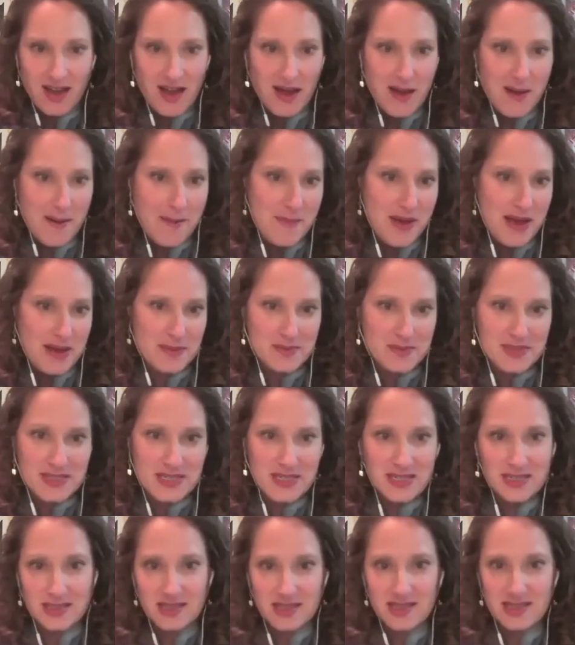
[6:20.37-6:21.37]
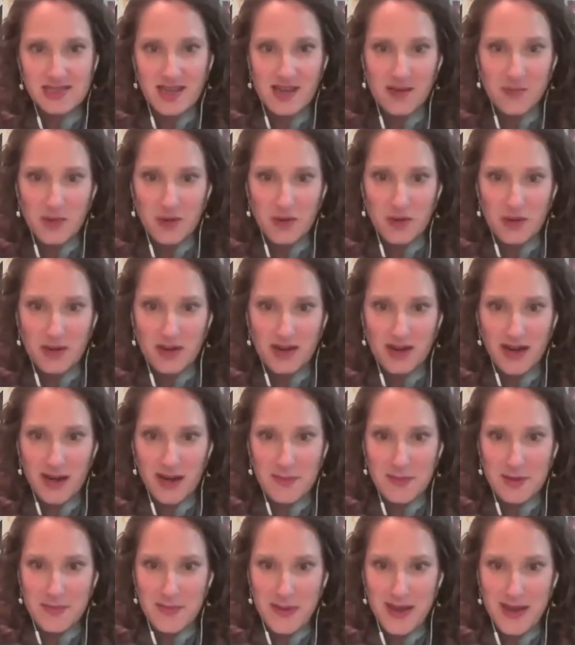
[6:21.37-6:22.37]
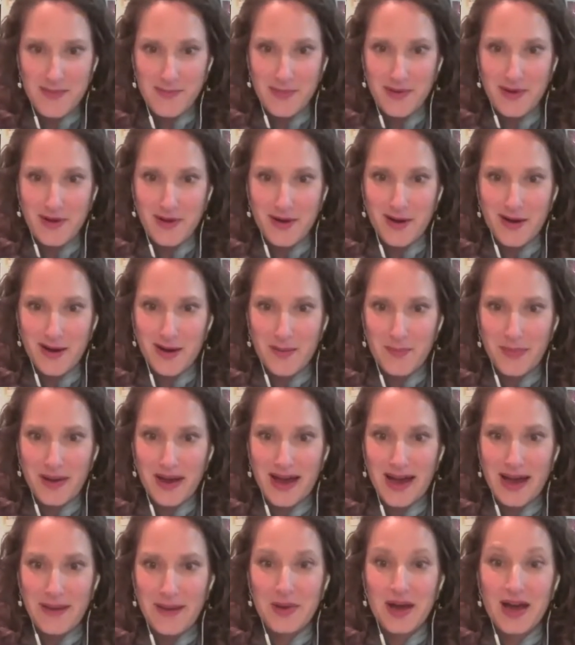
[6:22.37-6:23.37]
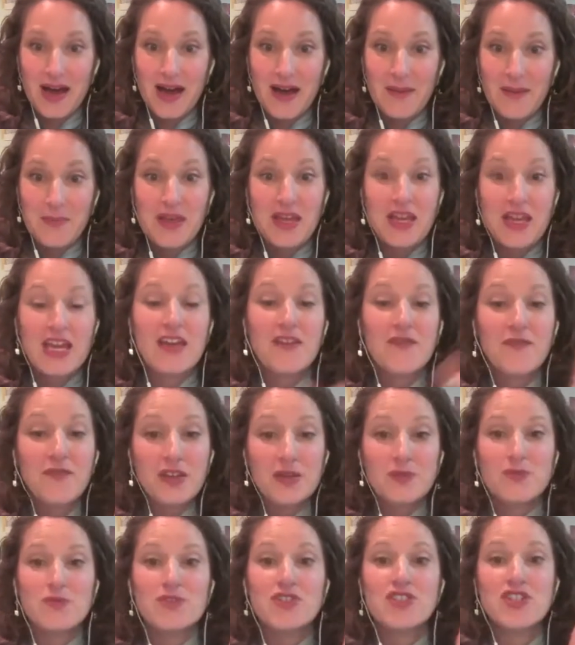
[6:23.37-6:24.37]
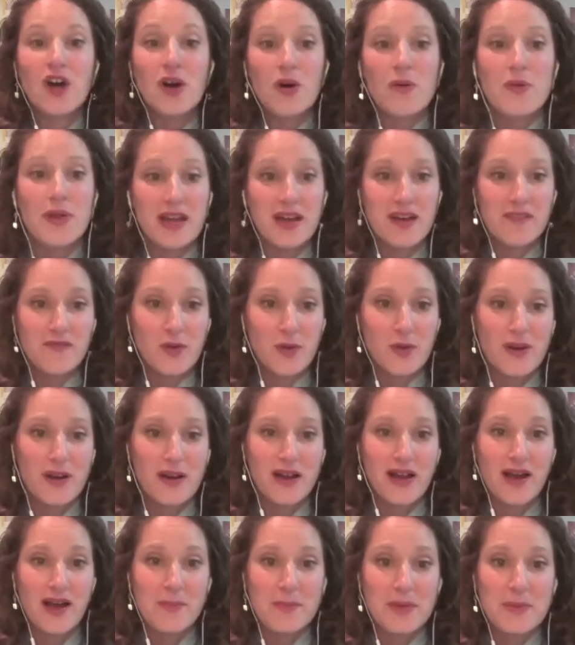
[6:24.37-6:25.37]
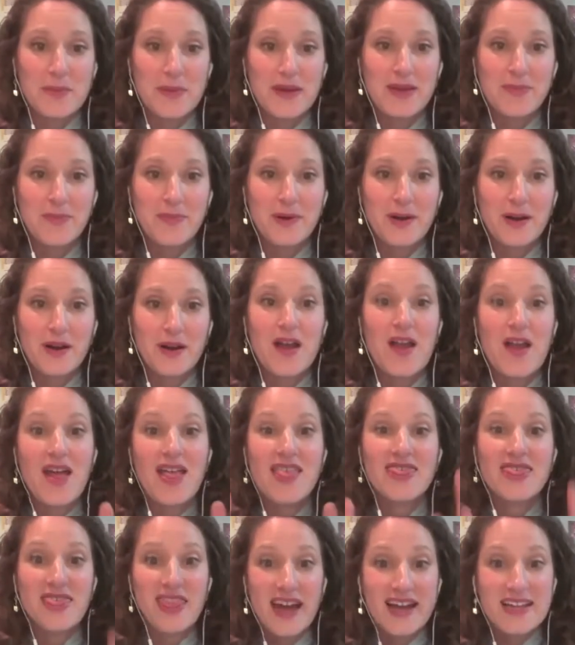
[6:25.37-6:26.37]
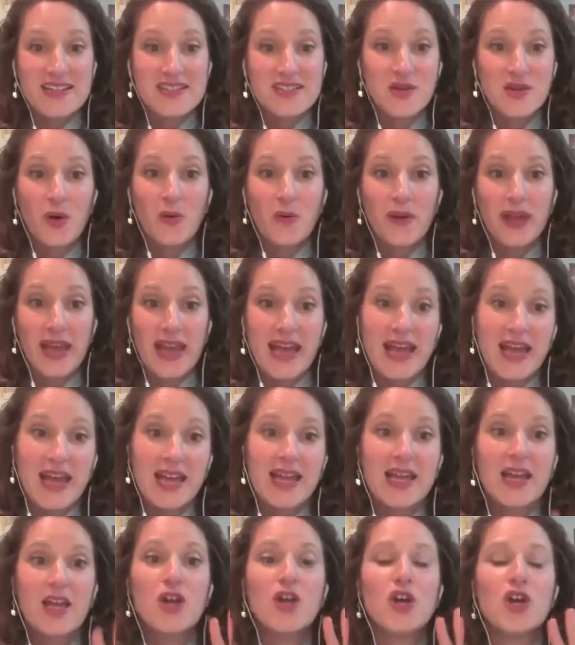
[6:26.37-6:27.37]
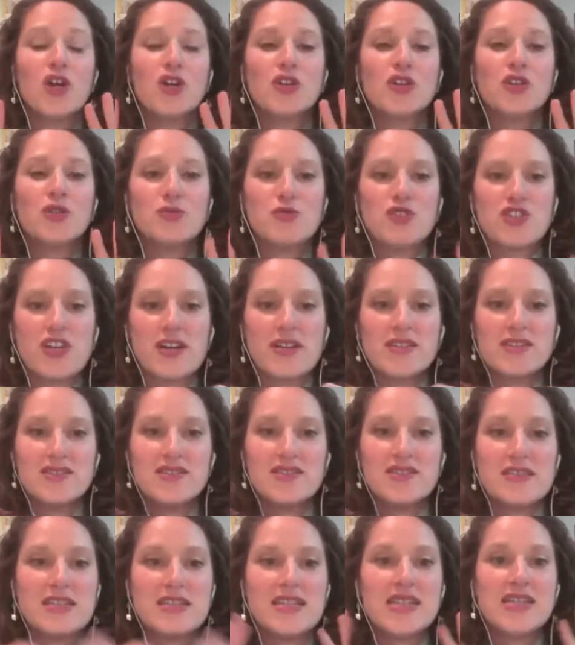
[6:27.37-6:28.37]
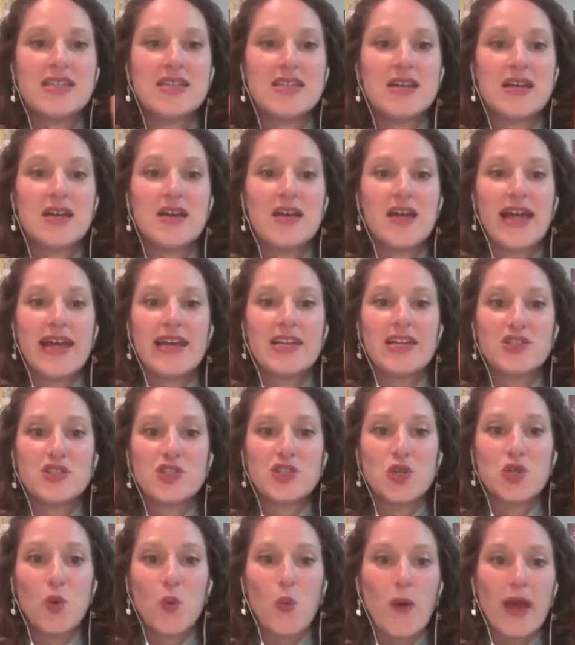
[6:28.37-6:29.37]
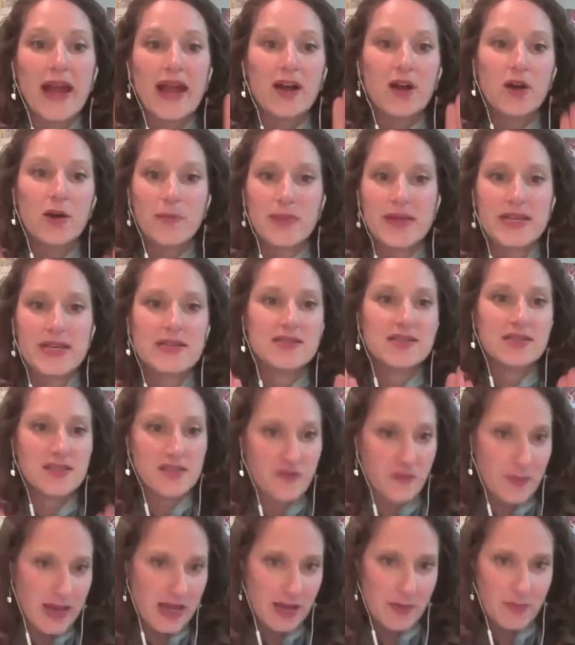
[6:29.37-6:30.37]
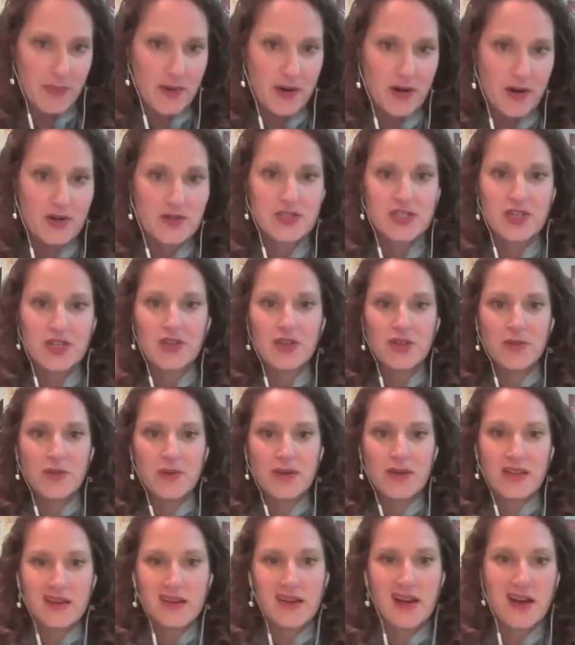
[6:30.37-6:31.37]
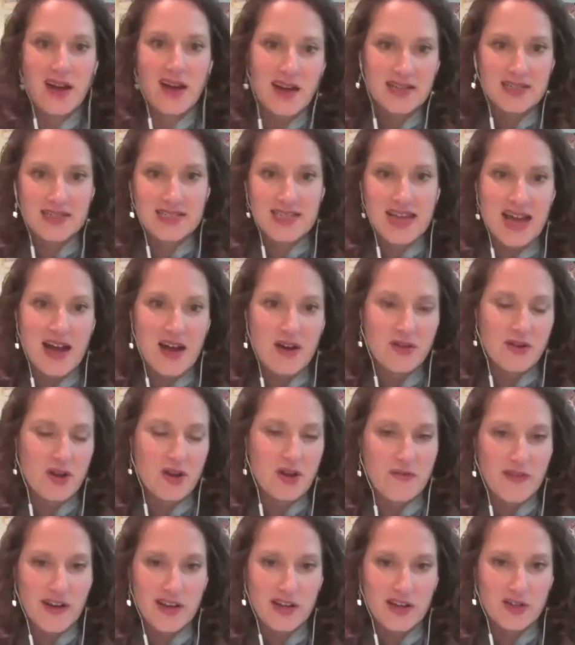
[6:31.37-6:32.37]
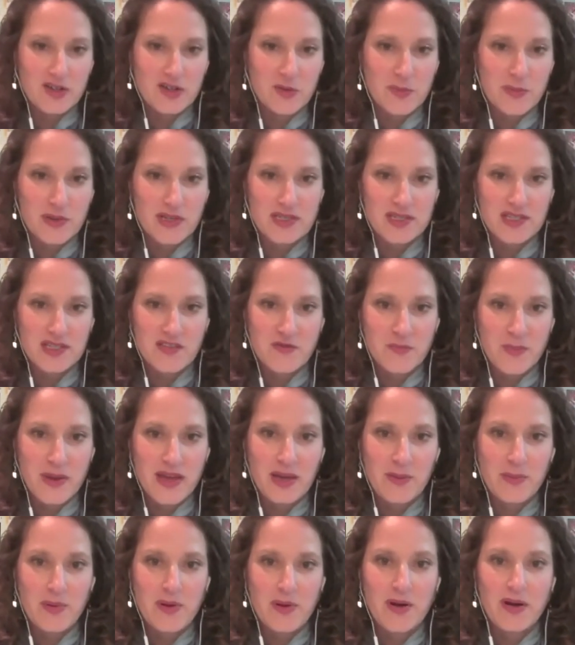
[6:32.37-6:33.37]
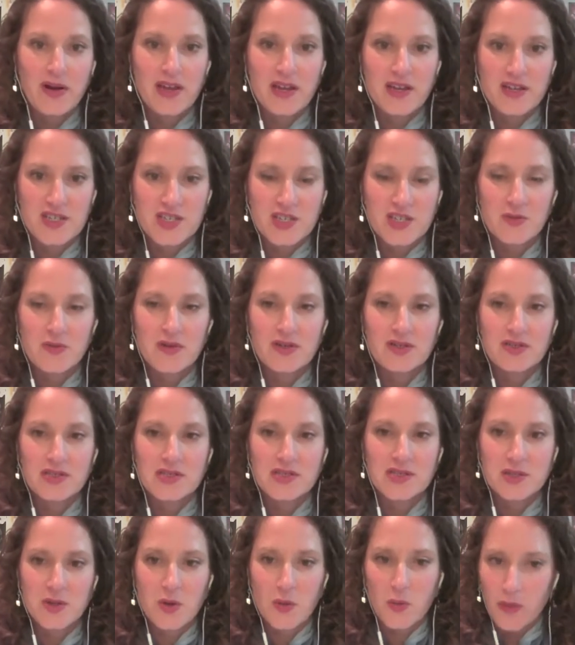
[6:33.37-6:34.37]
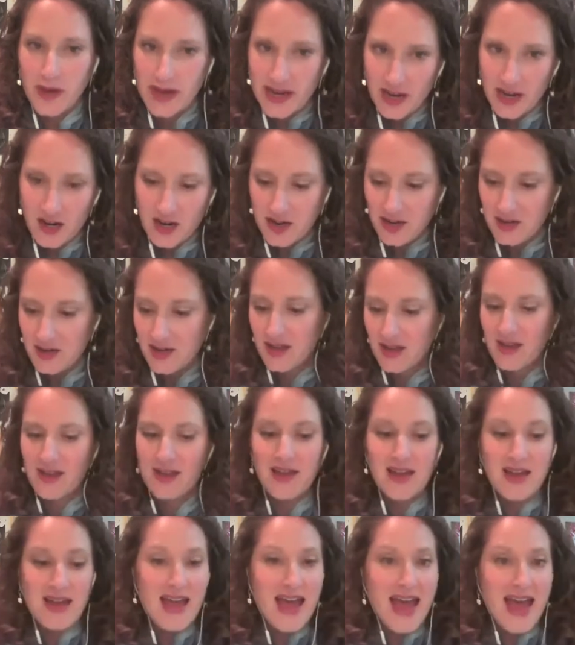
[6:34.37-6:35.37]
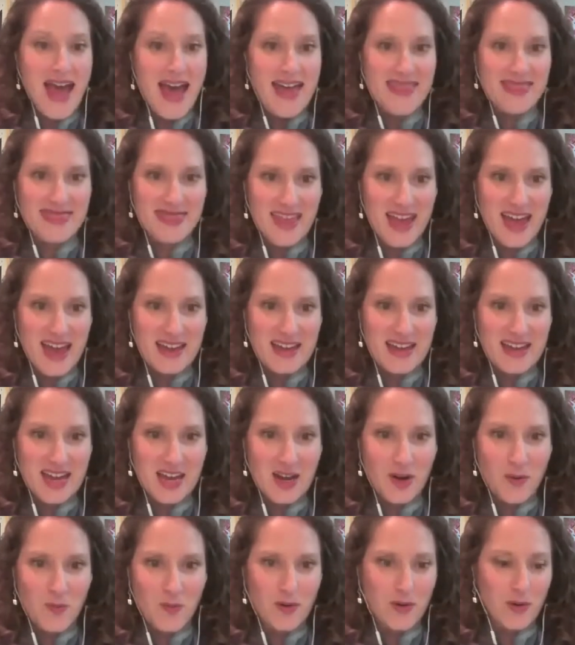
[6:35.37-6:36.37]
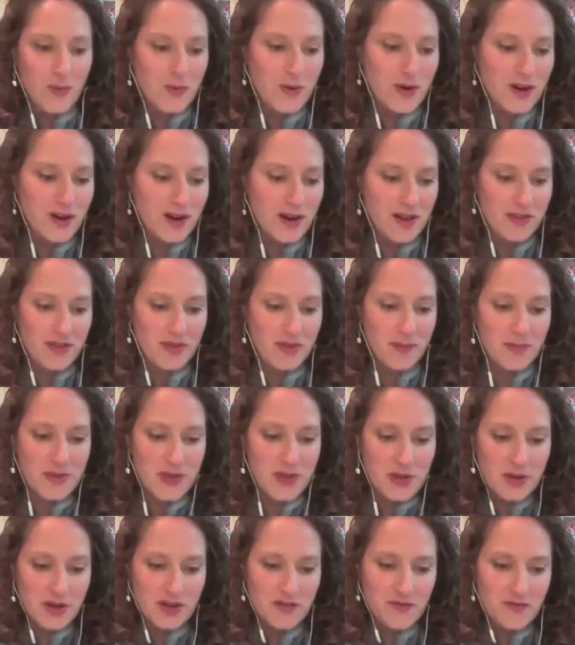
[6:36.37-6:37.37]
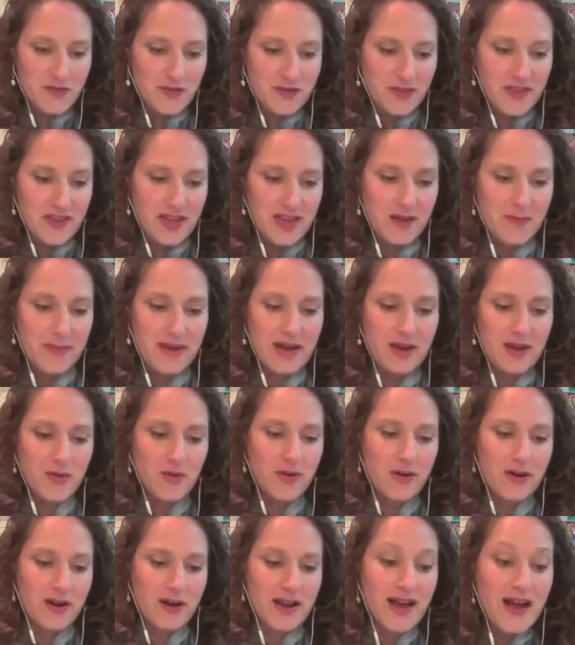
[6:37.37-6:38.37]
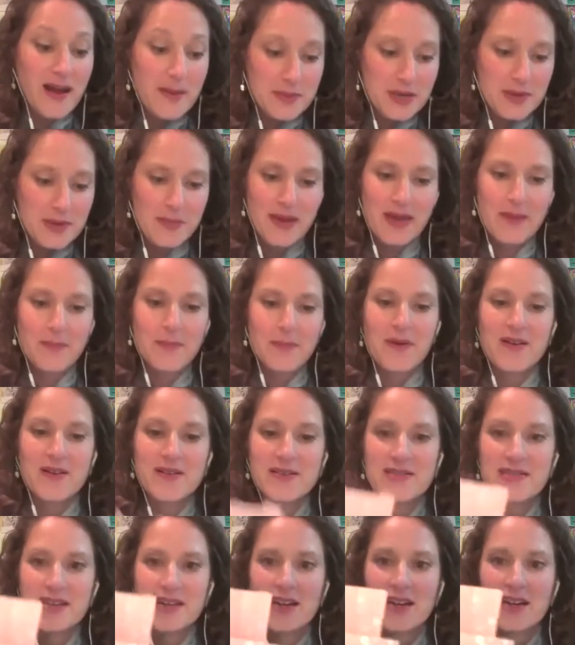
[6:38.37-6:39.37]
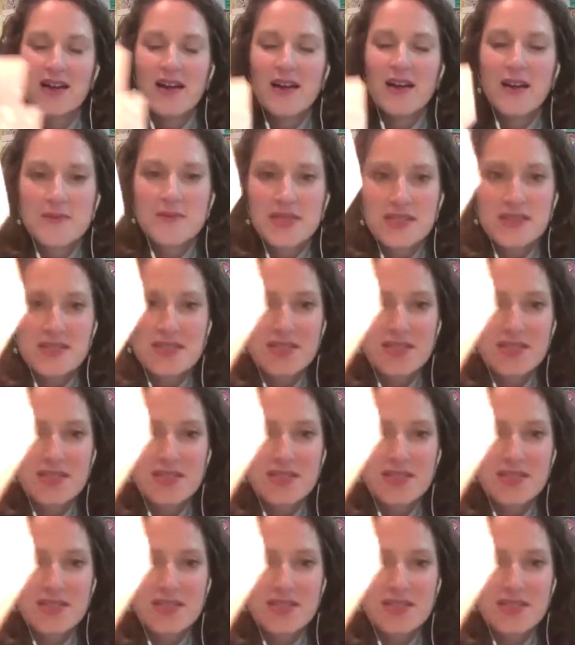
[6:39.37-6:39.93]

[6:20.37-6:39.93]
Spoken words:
I'm seeing some origami paper pop up. If you don't have origami paper, that's okay. You just need a square piece of paper. So you can cut down a regular piece of paper into a square, and then it will work. The beautiful thing about origami paper is that it comes in